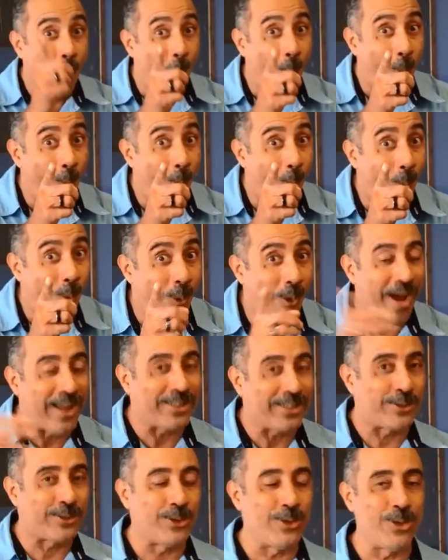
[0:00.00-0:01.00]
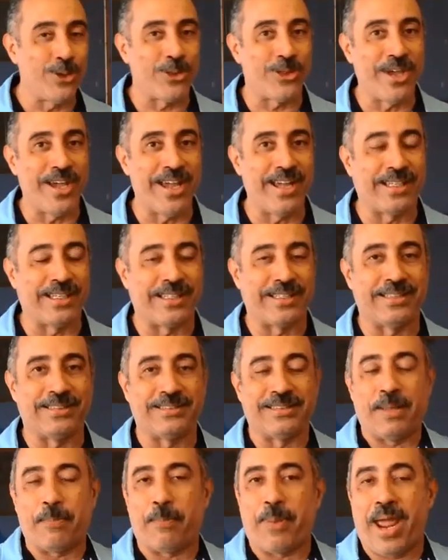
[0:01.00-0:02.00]
What do you think?
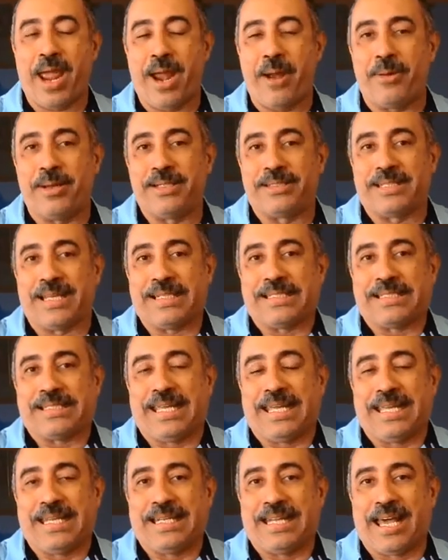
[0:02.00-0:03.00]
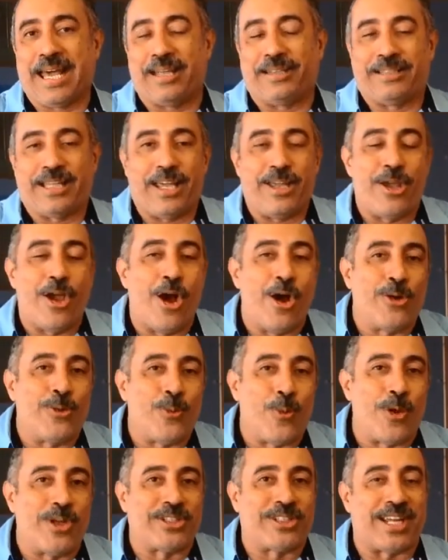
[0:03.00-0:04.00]
The parents are saying that. The
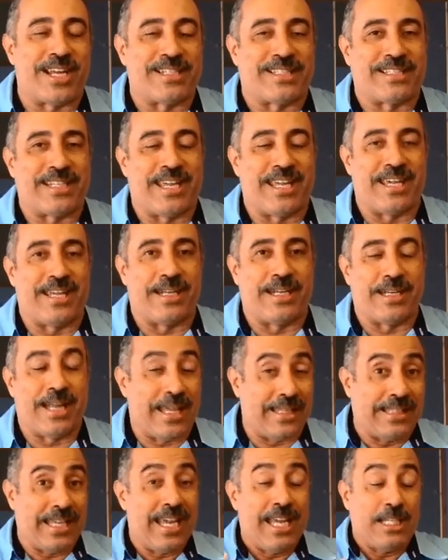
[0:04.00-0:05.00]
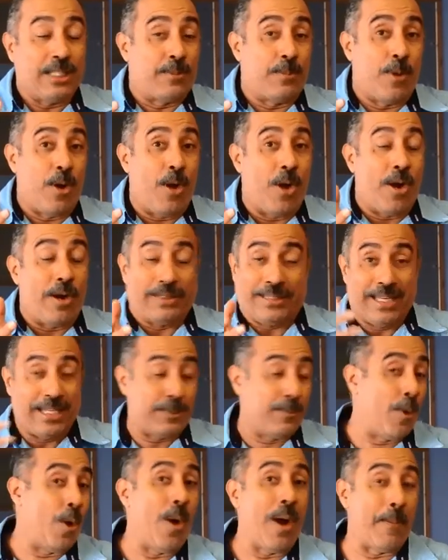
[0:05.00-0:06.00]
young ones are saying it. And there is more. There
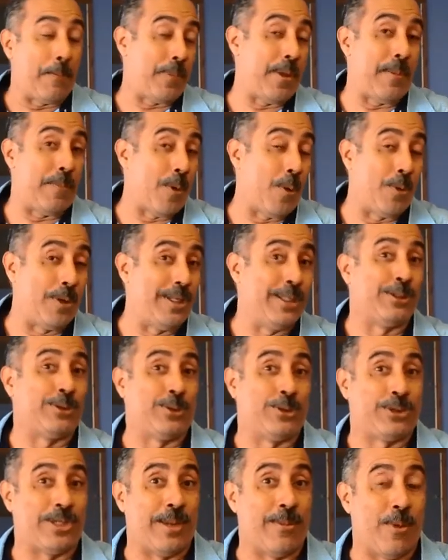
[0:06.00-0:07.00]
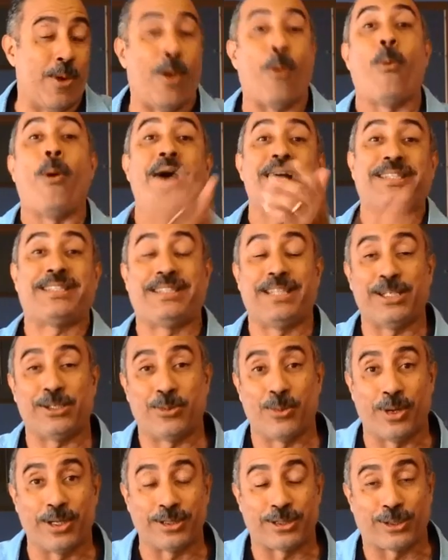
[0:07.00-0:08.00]
is more people willing to say more. Watch
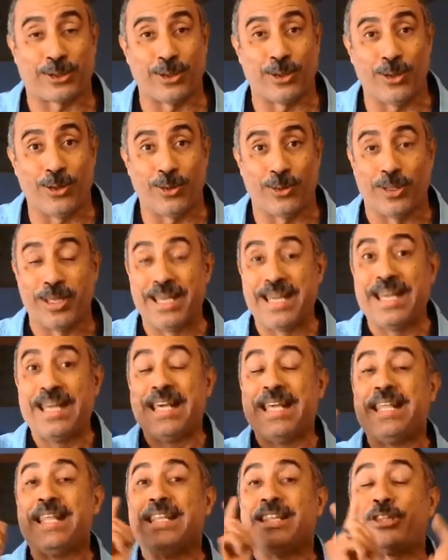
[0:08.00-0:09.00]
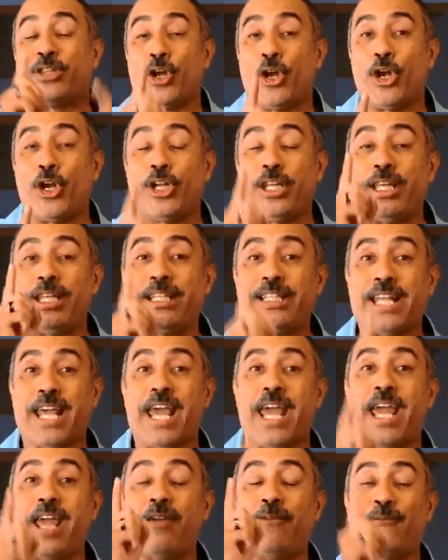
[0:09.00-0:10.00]
these ones too.
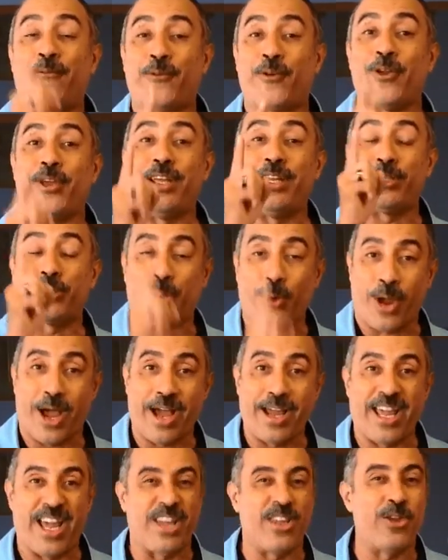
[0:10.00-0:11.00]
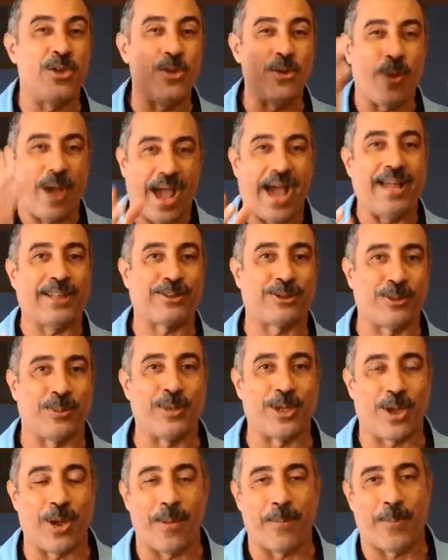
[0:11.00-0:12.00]
30-day free trial. You had to
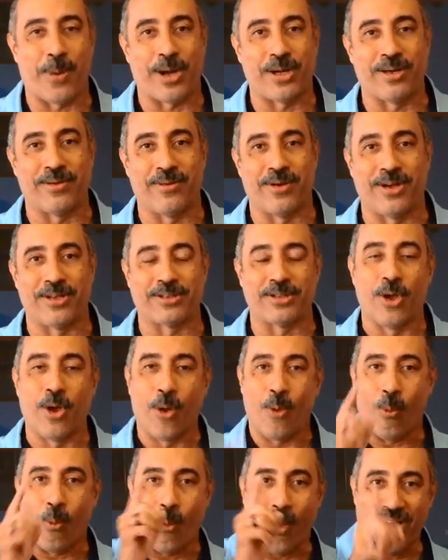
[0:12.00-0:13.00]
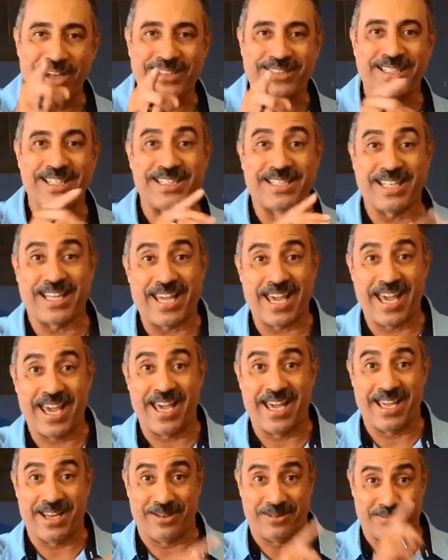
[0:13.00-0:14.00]
become part of us. Watch this
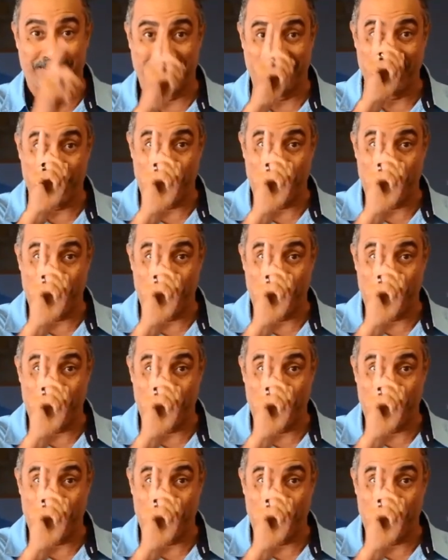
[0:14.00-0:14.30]
again.